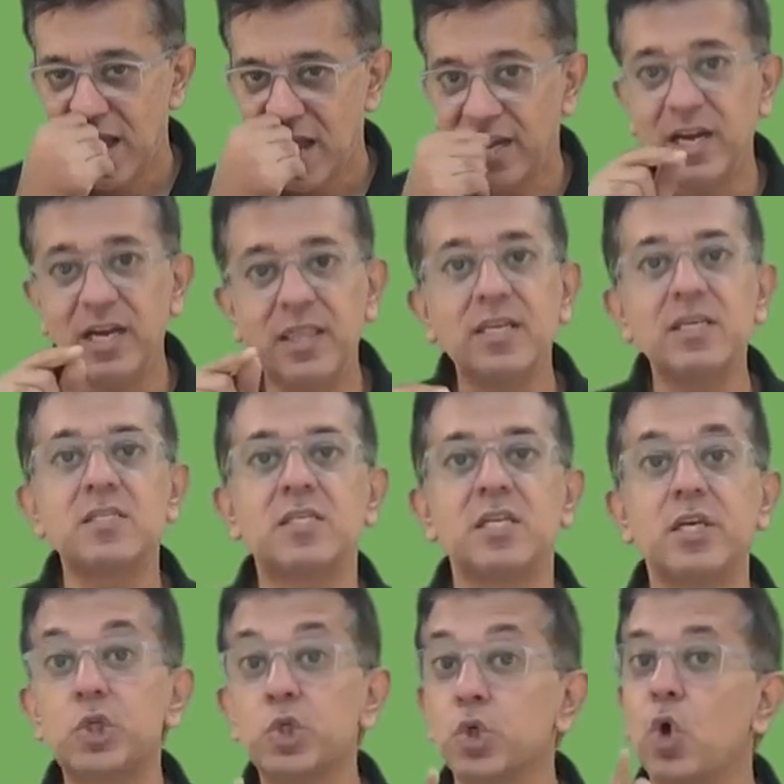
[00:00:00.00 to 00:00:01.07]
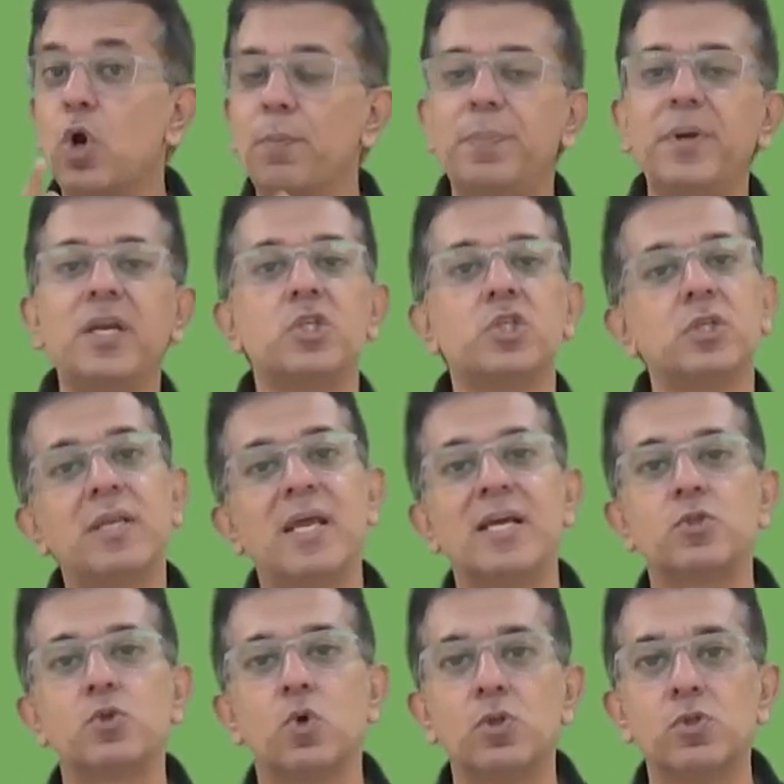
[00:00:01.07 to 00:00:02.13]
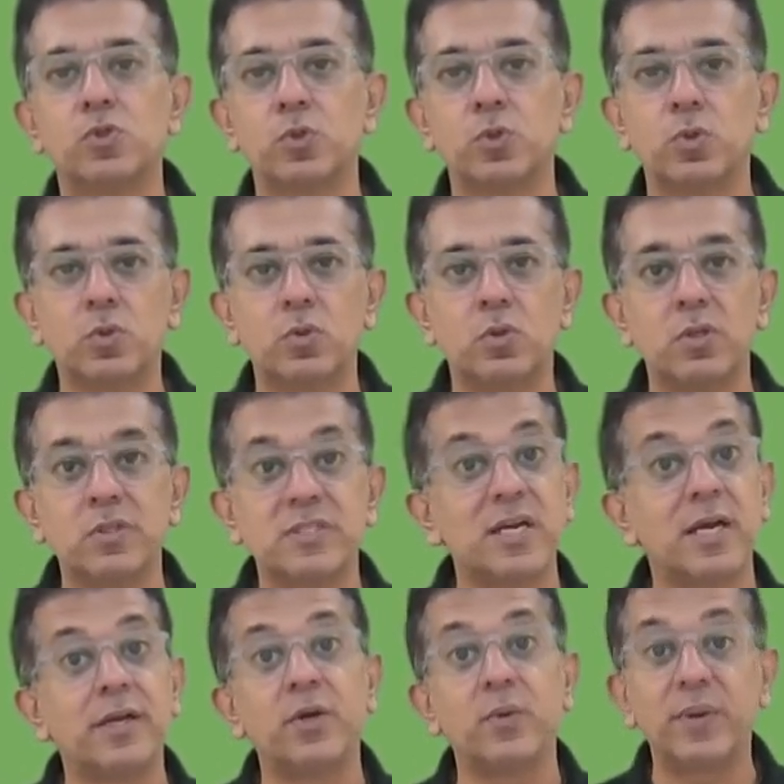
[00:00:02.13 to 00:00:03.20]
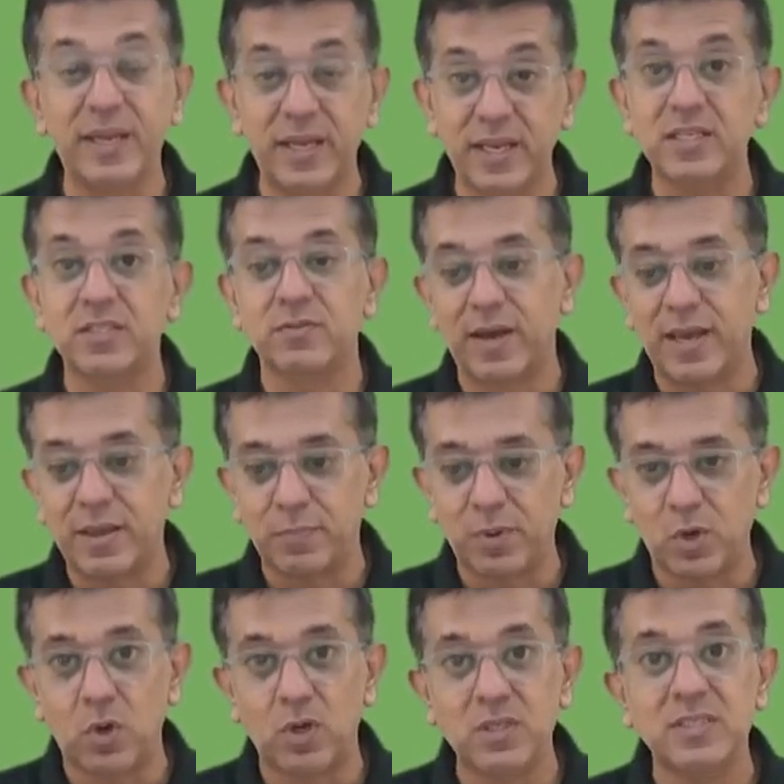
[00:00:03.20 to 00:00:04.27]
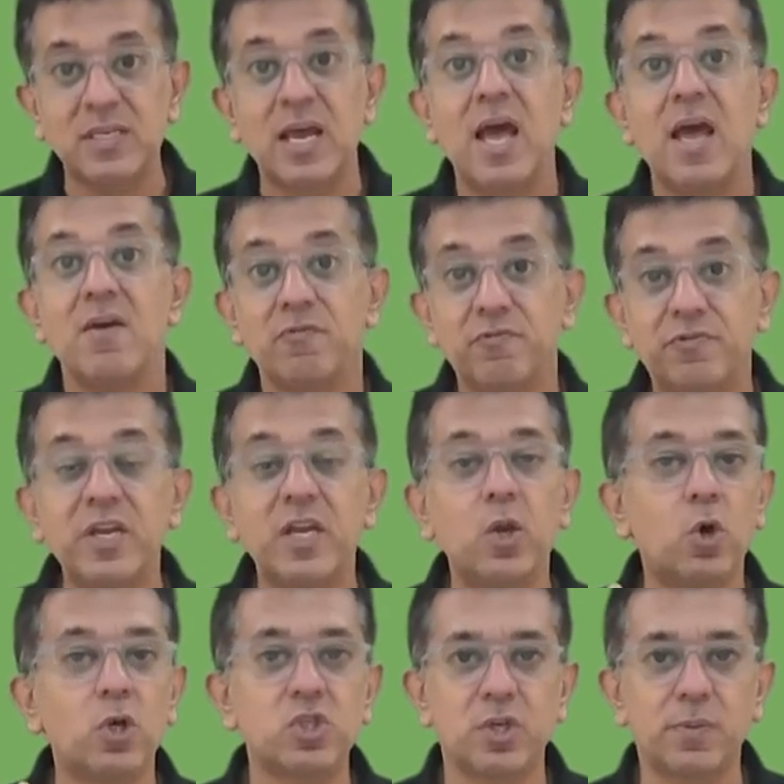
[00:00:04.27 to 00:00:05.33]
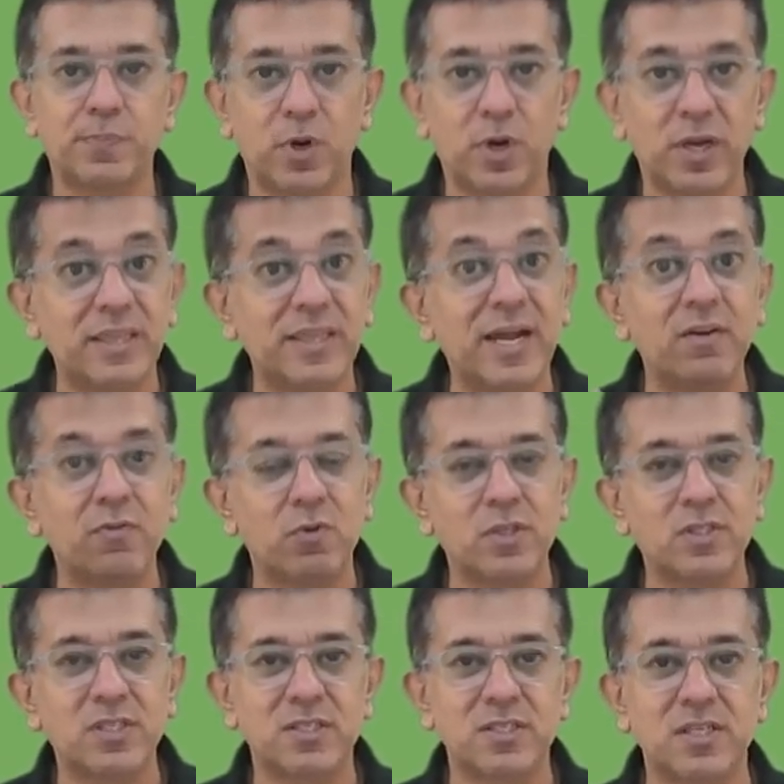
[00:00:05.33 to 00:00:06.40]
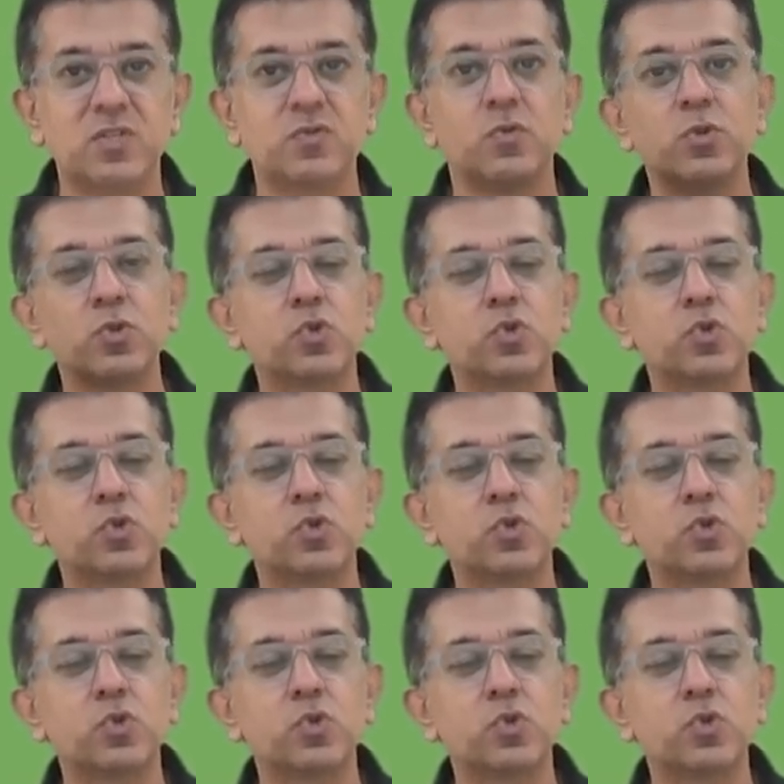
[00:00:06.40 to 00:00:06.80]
And at this stage, competition has also started to increase. Why? Because we launched a product that was successful.